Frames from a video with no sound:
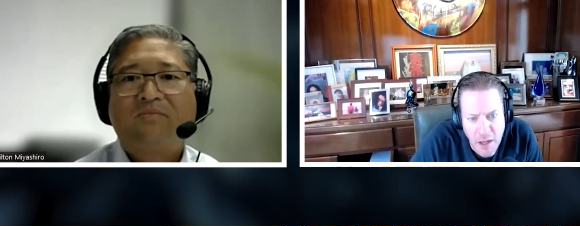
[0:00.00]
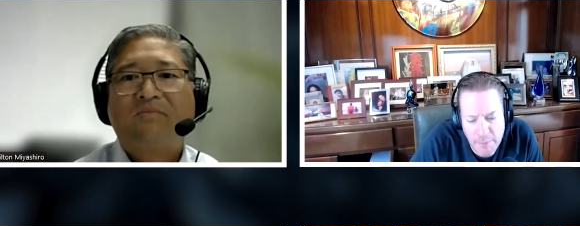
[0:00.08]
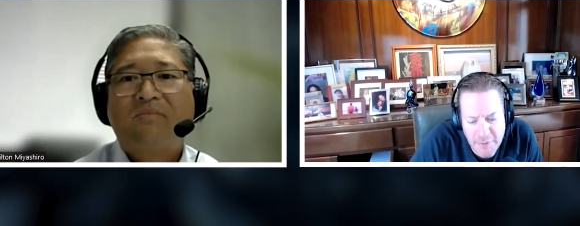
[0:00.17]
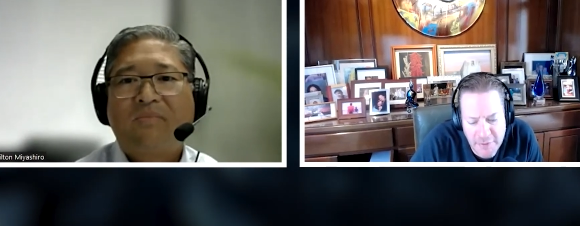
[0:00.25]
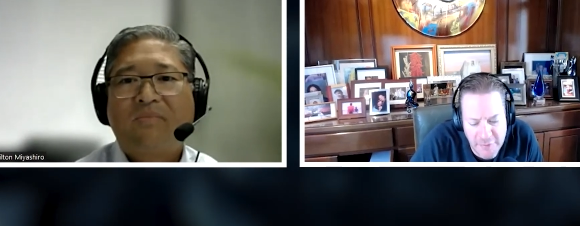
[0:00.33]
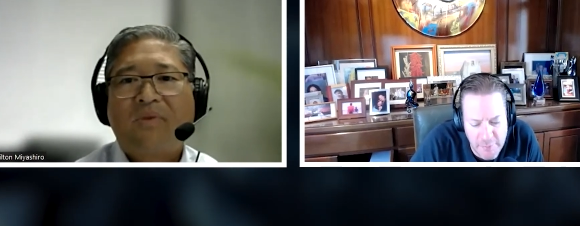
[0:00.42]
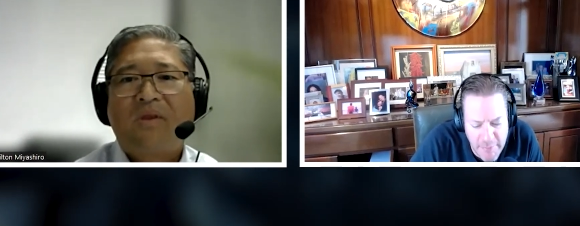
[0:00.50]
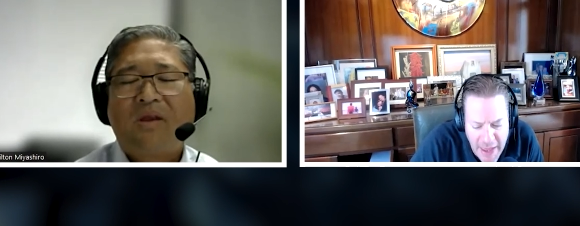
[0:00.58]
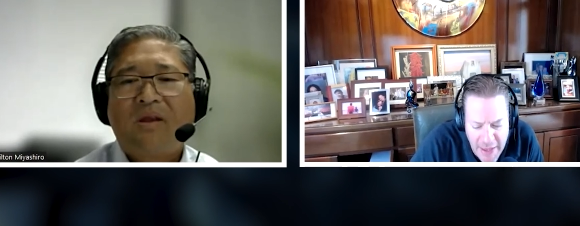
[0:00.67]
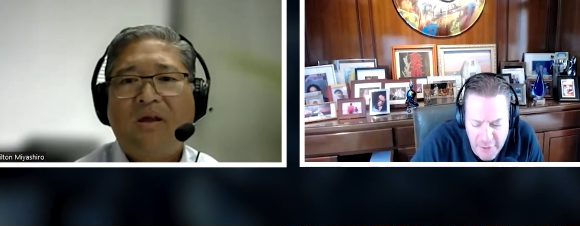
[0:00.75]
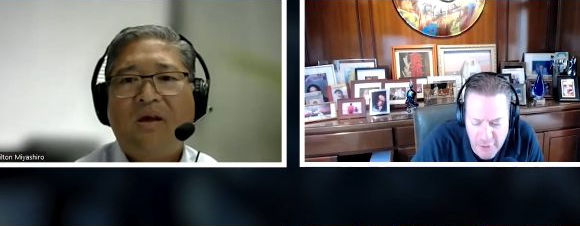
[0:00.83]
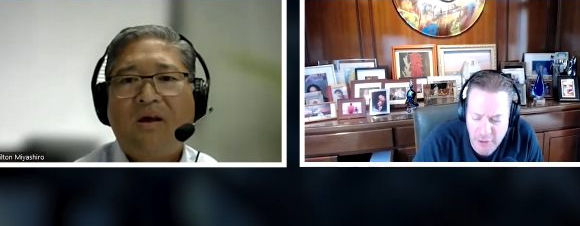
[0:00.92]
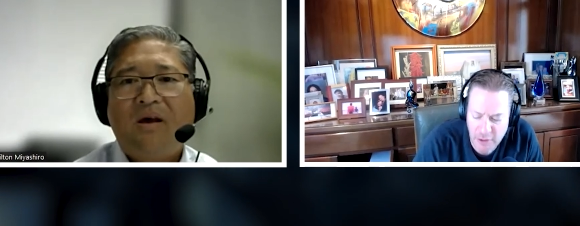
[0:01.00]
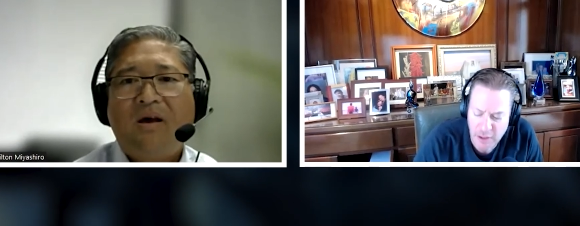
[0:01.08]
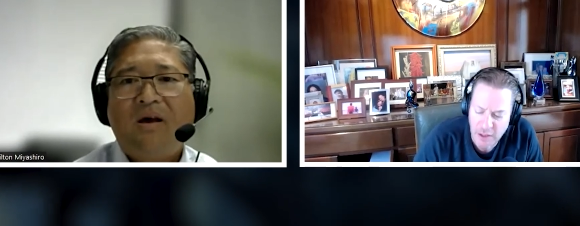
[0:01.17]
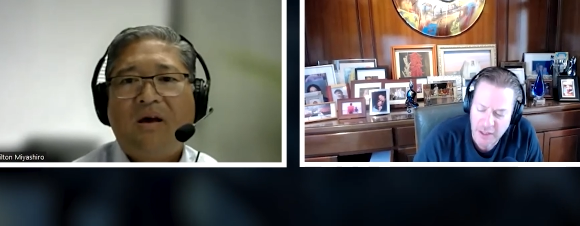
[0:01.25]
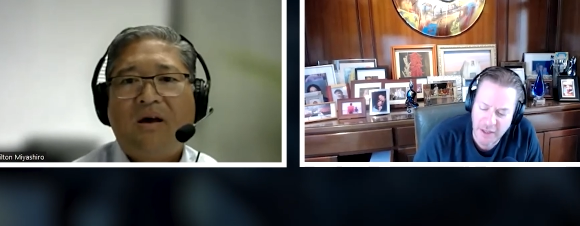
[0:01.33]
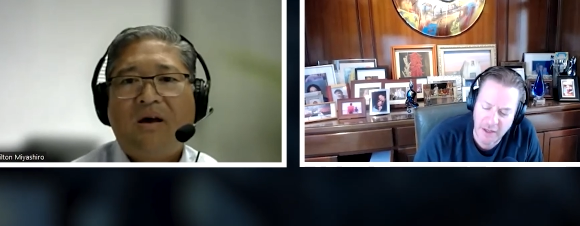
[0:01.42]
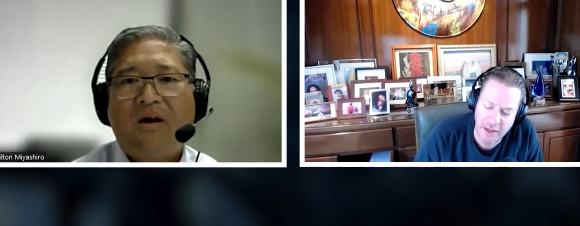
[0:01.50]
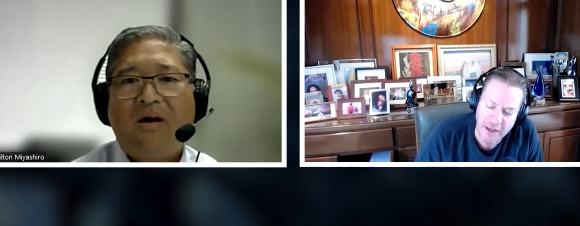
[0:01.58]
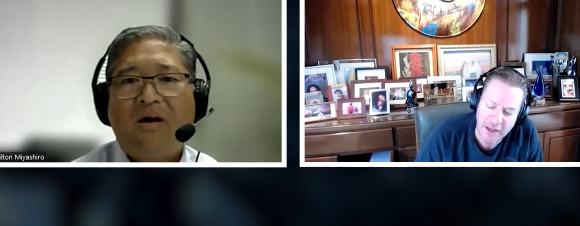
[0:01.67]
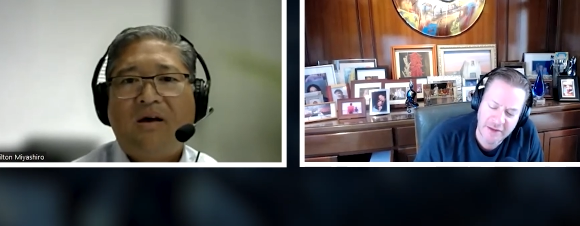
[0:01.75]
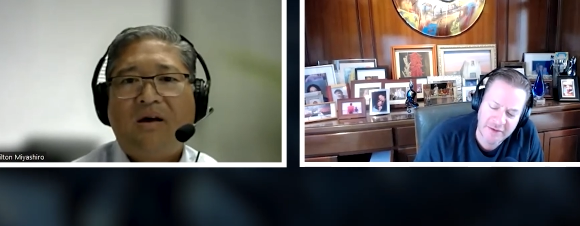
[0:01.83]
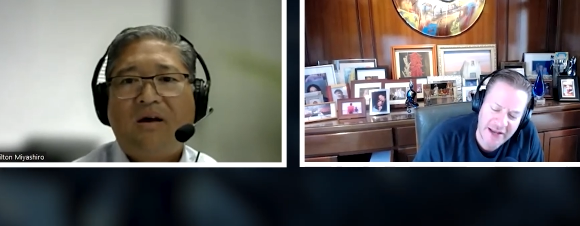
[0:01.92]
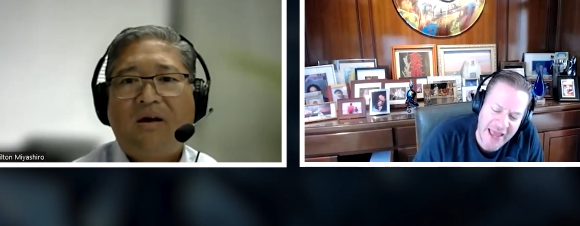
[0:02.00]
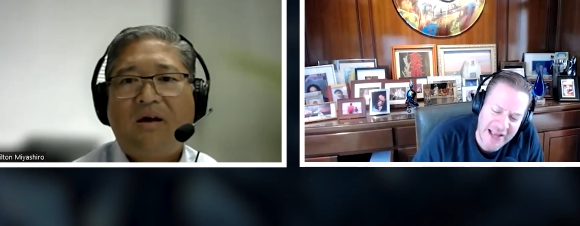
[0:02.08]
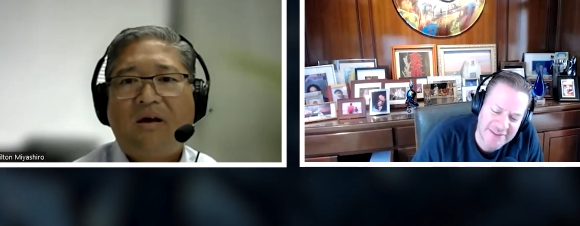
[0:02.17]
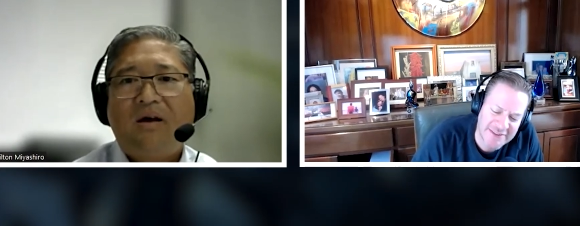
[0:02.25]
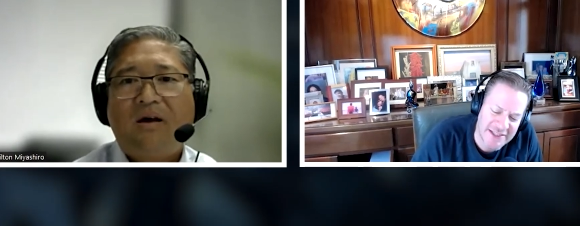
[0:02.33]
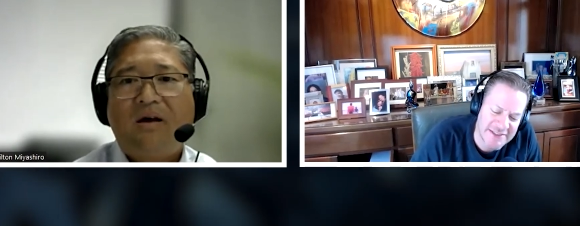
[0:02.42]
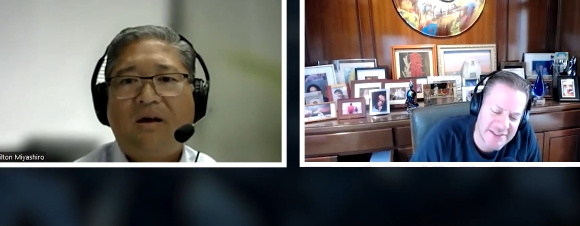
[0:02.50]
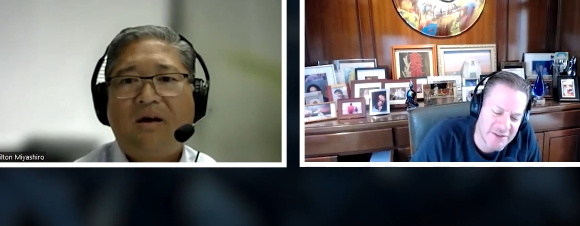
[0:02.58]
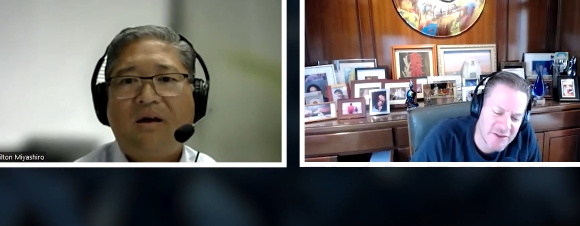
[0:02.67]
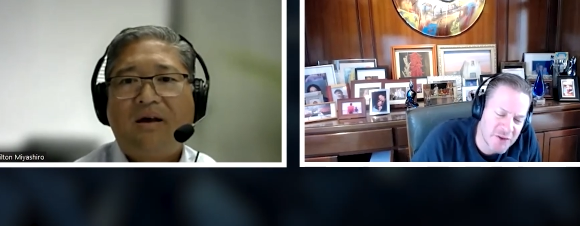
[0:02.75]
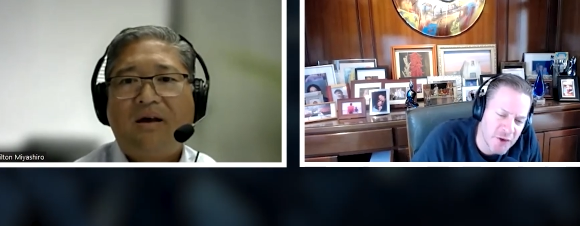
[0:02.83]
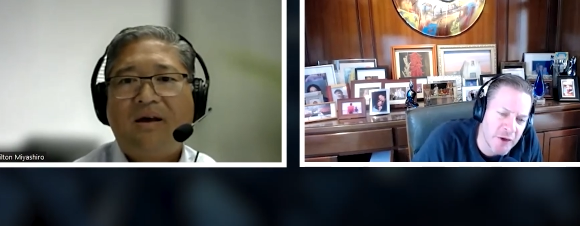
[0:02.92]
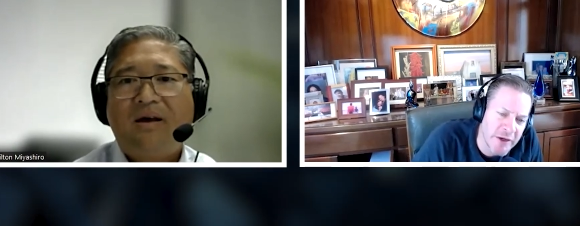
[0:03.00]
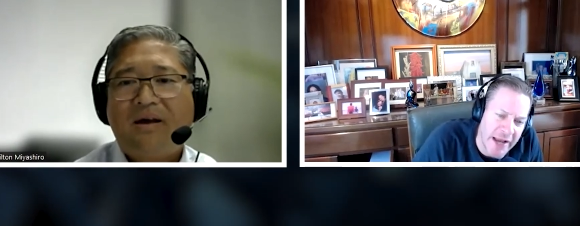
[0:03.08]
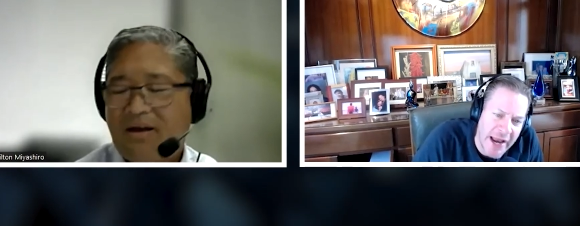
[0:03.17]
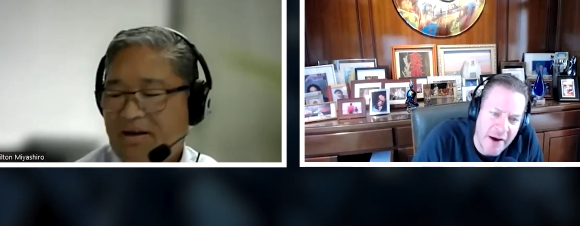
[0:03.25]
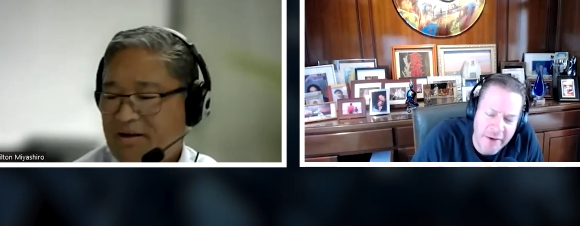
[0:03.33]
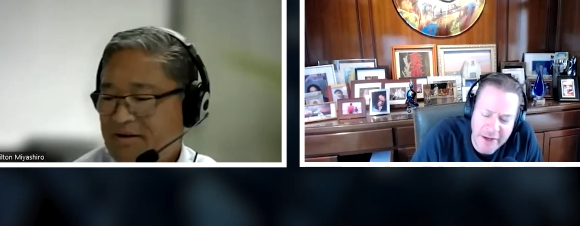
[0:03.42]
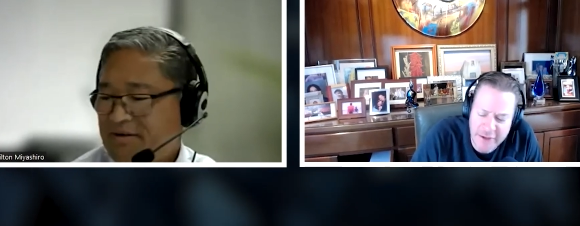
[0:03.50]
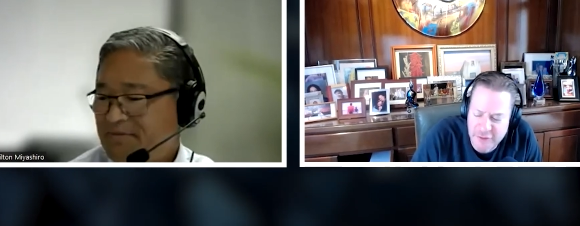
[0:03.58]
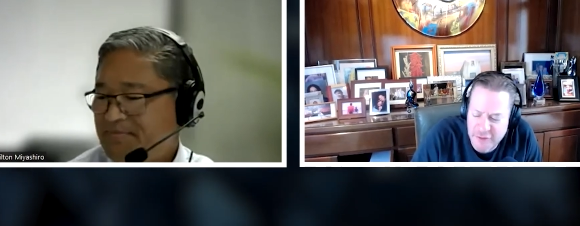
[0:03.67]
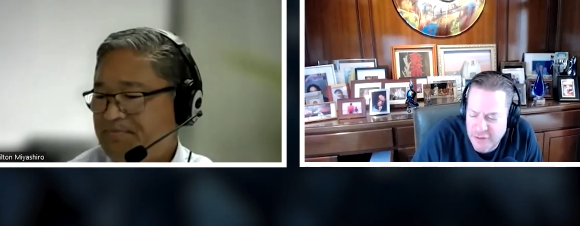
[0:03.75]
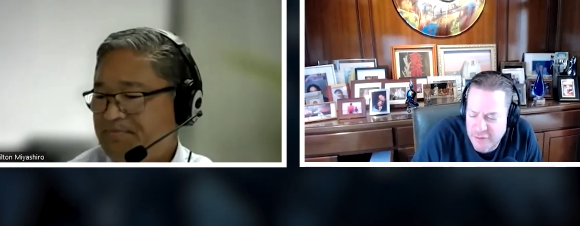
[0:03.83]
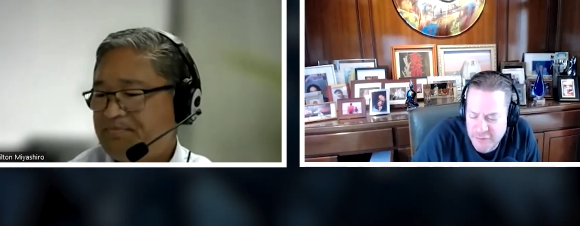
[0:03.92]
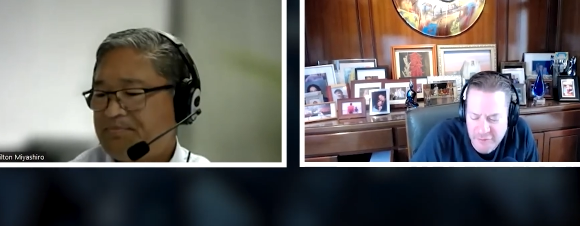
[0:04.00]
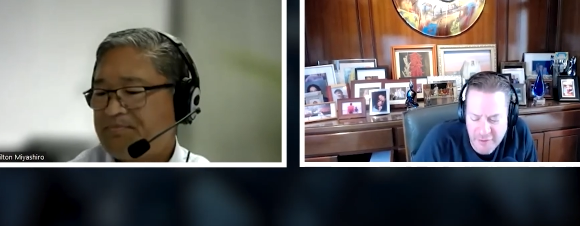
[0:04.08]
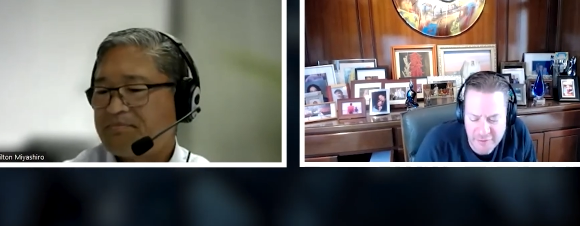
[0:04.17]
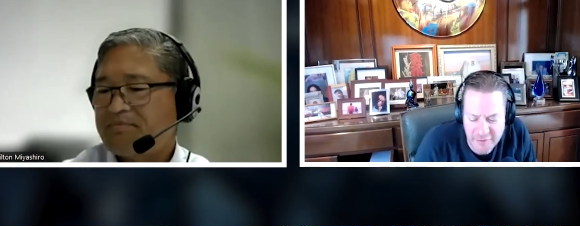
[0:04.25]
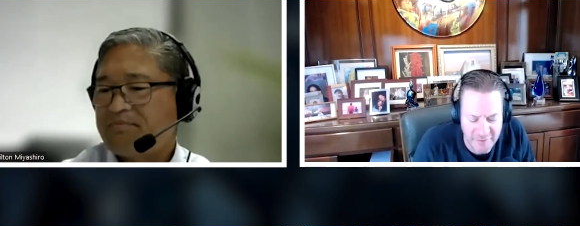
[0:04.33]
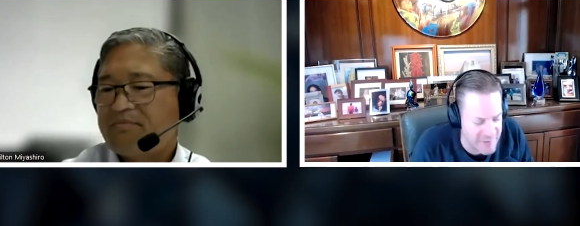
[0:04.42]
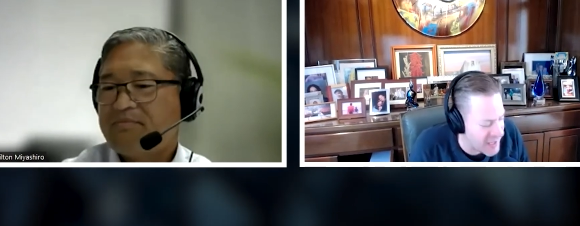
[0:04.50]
Speaker 1: Um does it matter? Uh, is it excellence in certain areas or does does